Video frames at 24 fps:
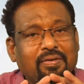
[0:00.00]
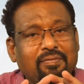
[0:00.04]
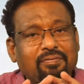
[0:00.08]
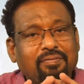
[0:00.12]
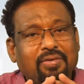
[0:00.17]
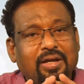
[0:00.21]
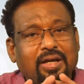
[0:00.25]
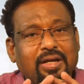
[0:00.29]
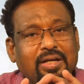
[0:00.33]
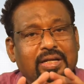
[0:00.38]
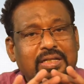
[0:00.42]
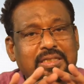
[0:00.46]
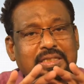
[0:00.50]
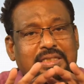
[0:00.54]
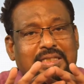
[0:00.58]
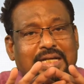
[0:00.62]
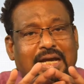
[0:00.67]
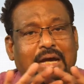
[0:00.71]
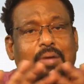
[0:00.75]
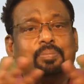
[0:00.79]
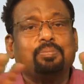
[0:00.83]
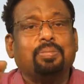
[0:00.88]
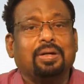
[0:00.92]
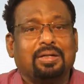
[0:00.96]
various
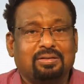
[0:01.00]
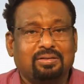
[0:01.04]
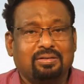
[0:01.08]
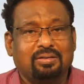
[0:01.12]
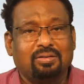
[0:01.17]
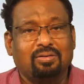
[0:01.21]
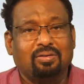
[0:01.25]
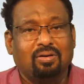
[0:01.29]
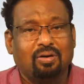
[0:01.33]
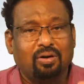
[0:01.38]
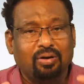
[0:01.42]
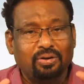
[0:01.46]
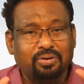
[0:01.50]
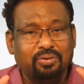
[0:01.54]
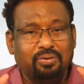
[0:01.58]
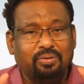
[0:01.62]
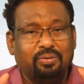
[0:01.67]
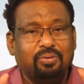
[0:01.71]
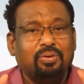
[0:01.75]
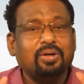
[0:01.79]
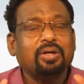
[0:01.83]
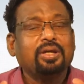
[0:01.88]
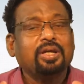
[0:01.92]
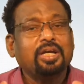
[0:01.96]
gambit.
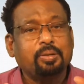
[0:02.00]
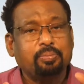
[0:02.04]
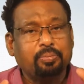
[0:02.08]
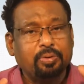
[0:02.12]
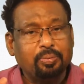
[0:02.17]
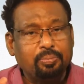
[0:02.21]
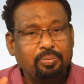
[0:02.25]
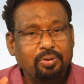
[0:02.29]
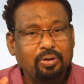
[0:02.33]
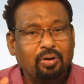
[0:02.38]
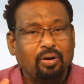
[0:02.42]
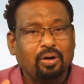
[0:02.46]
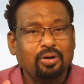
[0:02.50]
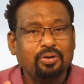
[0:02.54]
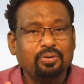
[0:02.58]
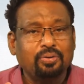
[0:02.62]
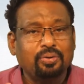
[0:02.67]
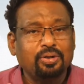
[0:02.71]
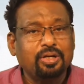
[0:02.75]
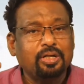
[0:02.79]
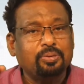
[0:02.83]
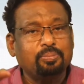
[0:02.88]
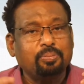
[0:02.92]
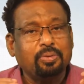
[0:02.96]
Audio, it may be audio,
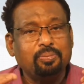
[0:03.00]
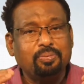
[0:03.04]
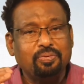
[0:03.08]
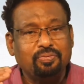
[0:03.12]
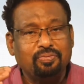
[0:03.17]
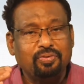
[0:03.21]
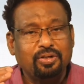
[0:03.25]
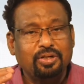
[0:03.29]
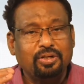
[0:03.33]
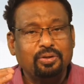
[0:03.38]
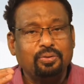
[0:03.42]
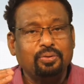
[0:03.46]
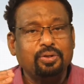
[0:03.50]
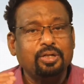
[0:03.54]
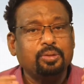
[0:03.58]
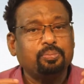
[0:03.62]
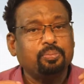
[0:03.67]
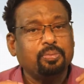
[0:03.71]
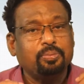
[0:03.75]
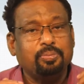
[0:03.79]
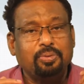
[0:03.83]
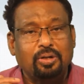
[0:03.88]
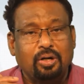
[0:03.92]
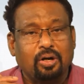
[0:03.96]
it may be video, it
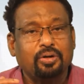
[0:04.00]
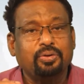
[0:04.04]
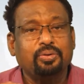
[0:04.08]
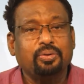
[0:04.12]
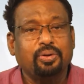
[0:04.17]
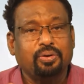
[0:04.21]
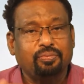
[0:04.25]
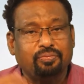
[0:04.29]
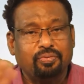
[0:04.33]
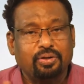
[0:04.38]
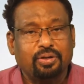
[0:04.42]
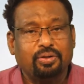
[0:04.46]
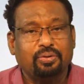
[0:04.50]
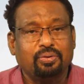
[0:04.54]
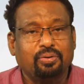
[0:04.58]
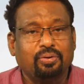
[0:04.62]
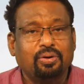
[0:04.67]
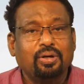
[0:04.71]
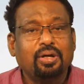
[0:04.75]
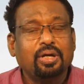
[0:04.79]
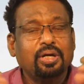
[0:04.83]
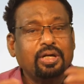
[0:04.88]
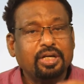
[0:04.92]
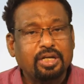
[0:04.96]
may be audio and
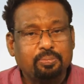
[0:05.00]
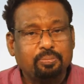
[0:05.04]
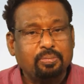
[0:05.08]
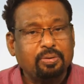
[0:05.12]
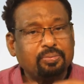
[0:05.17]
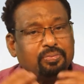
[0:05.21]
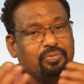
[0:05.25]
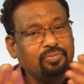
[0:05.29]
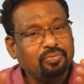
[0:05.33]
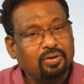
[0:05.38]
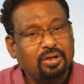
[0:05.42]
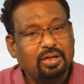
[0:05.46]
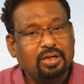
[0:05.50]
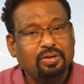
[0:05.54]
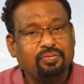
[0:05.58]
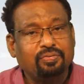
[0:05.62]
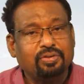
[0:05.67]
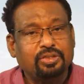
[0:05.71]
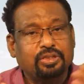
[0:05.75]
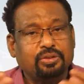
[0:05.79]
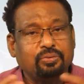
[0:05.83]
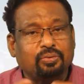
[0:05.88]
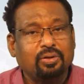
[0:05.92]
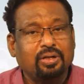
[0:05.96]
video, it may be only
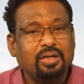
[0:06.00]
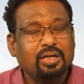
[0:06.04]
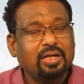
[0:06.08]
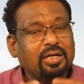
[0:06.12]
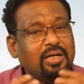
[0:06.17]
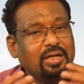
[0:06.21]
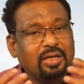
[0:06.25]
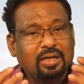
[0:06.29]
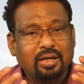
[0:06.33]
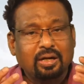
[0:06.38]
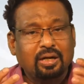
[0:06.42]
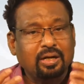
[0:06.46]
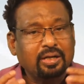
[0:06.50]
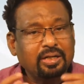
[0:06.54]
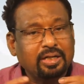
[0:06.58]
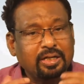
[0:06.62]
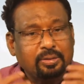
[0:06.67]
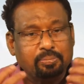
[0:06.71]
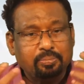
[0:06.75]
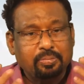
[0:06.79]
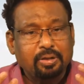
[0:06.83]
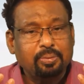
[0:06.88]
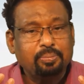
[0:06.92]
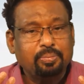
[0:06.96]
visual, or
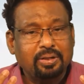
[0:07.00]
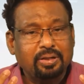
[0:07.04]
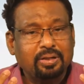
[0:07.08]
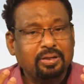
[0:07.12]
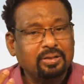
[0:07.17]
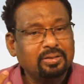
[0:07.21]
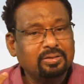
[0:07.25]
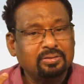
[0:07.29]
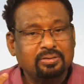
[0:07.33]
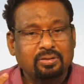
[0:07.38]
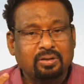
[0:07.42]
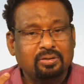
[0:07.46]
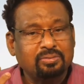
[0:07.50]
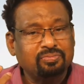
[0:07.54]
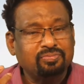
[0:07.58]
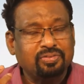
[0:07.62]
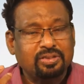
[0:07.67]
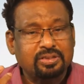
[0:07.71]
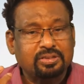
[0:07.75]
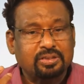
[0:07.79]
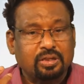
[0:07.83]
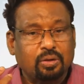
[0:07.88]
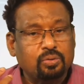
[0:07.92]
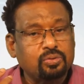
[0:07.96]
it may be
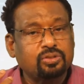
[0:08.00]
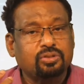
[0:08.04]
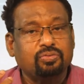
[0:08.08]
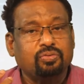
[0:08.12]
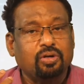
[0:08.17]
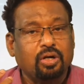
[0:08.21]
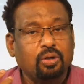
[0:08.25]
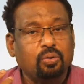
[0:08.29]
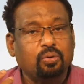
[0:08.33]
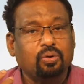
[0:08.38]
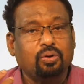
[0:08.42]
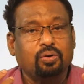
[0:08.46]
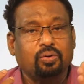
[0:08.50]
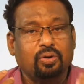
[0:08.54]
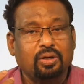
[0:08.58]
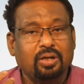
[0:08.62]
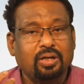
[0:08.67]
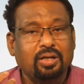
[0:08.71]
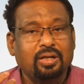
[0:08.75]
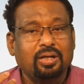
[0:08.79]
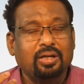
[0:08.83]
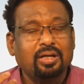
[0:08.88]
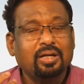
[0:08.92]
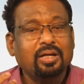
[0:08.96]
only sounds alone
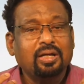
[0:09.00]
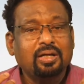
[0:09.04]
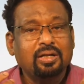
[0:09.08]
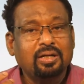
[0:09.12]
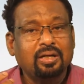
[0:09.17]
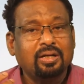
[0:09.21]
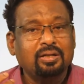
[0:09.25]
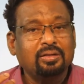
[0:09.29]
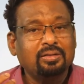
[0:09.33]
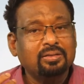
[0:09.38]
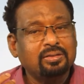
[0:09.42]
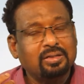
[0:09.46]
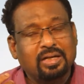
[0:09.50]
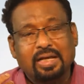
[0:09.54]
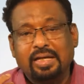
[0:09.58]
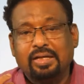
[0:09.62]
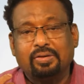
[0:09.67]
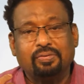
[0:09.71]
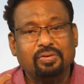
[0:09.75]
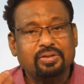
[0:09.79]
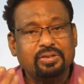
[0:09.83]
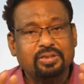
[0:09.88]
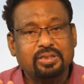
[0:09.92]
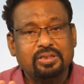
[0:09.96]
only.
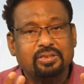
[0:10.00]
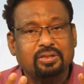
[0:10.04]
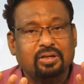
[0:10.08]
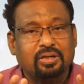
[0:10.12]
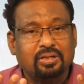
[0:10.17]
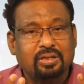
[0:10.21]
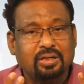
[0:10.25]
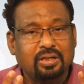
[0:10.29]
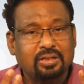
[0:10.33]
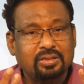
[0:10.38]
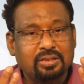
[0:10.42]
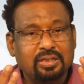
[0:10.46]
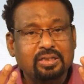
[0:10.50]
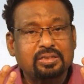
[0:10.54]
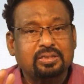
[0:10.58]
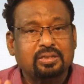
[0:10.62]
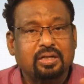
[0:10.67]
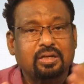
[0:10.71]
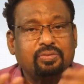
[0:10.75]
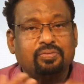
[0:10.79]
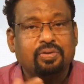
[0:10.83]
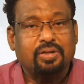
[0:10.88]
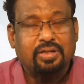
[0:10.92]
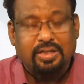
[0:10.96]
Likewise, these are this
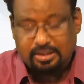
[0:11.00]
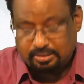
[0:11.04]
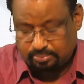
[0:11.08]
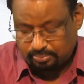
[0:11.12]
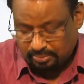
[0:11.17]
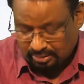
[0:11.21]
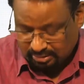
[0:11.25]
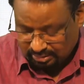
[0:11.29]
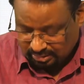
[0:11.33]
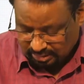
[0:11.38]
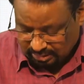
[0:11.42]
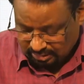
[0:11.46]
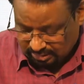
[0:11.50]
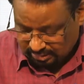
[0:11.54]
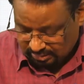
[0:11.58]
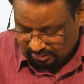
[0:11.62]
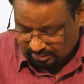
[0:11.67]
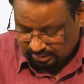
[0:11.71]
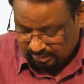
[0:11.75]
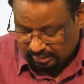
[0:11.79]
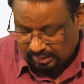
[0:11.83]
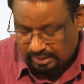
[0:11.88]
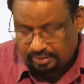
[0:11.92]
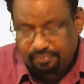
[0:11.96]
advertisement,
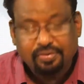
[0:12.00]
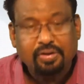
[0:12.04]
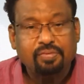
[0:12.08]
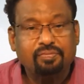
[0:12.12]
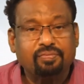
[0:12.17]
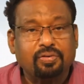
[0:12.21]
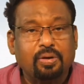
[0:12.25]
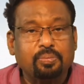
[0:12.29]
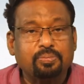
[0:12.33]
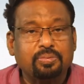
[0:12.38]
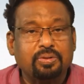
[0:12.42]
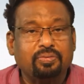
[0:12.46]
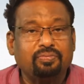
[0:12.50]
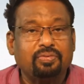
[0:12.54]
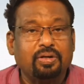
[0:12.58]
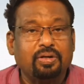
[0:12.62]
the different forms of